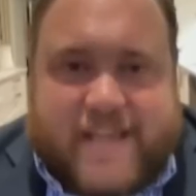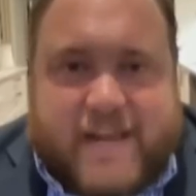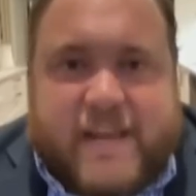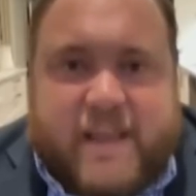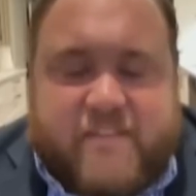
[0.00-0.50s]

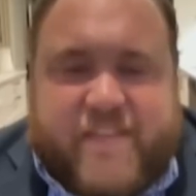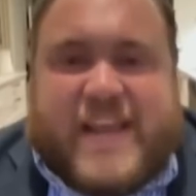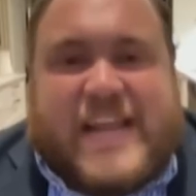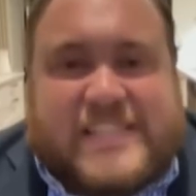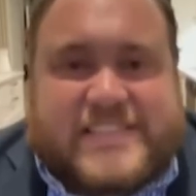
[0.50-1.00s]
said
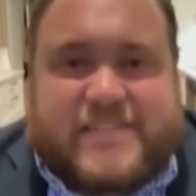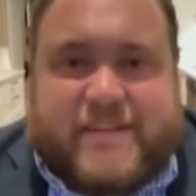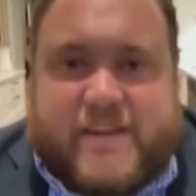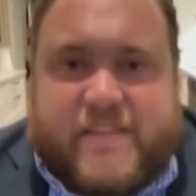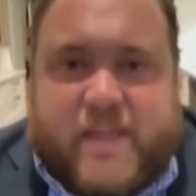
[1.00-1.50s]
that
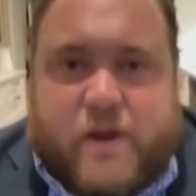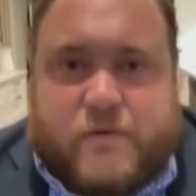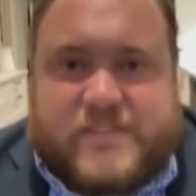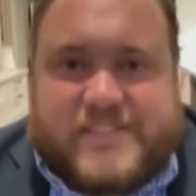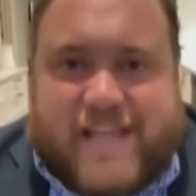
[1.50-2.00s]
escalated
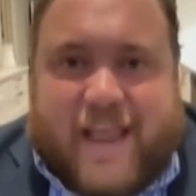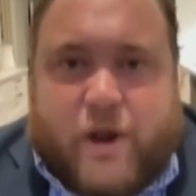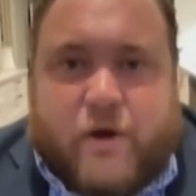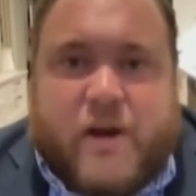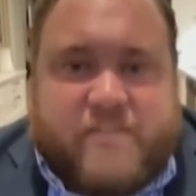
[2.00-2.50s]
their
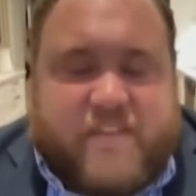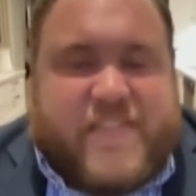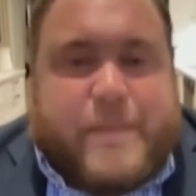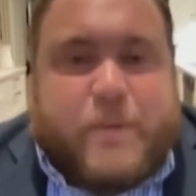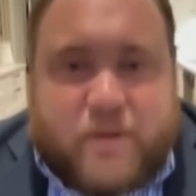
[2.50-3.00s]
desire
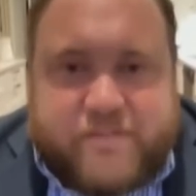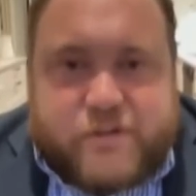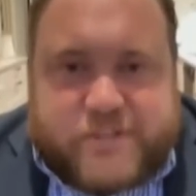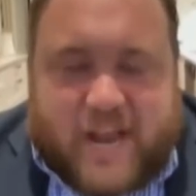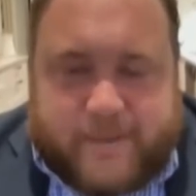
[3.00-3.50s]
that they believe
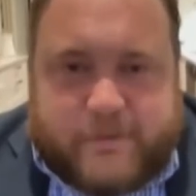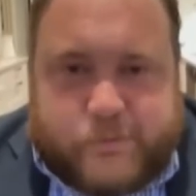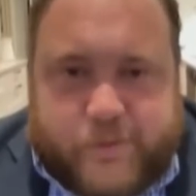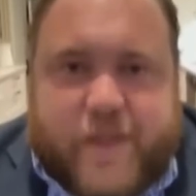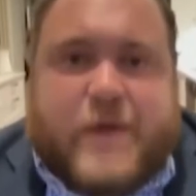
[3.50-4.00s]
those
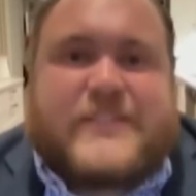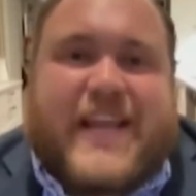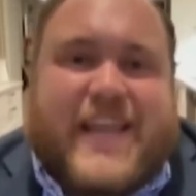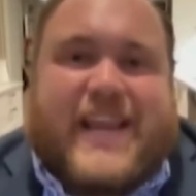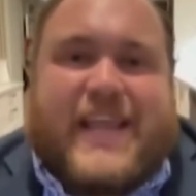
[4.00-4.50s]
documents were there
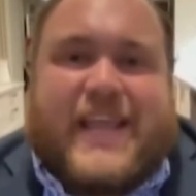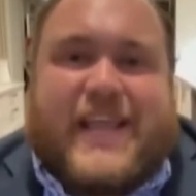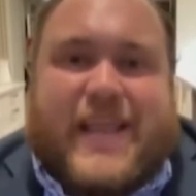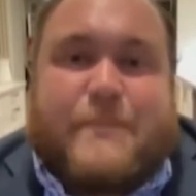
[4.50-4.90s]
to get in